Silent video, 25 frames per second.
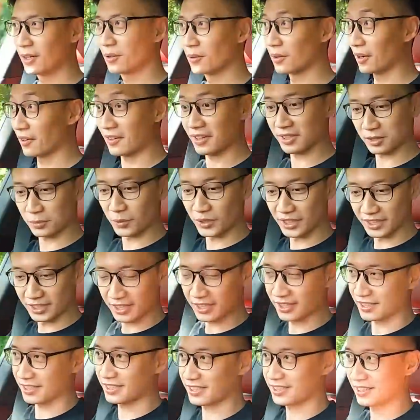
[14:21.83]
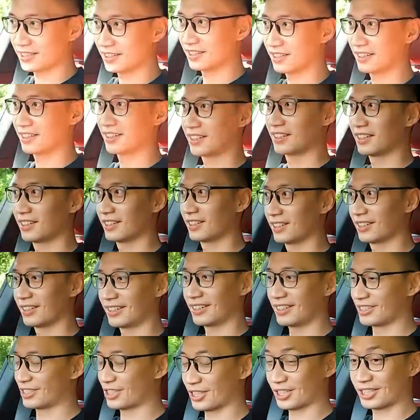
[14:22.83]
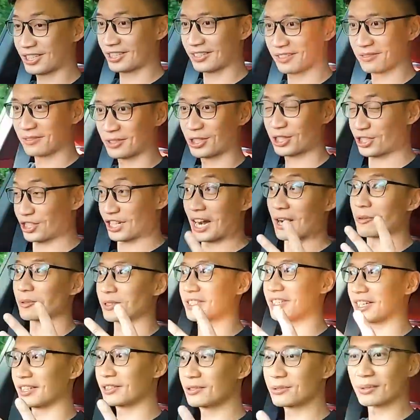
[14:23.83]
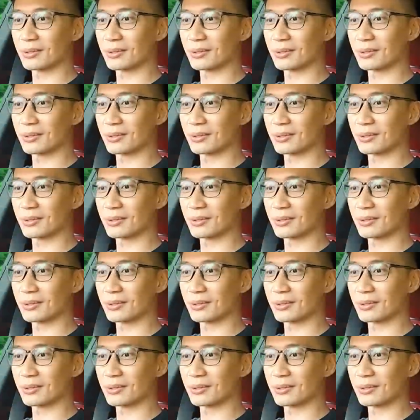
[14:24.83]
Whereas with this, it just shouts at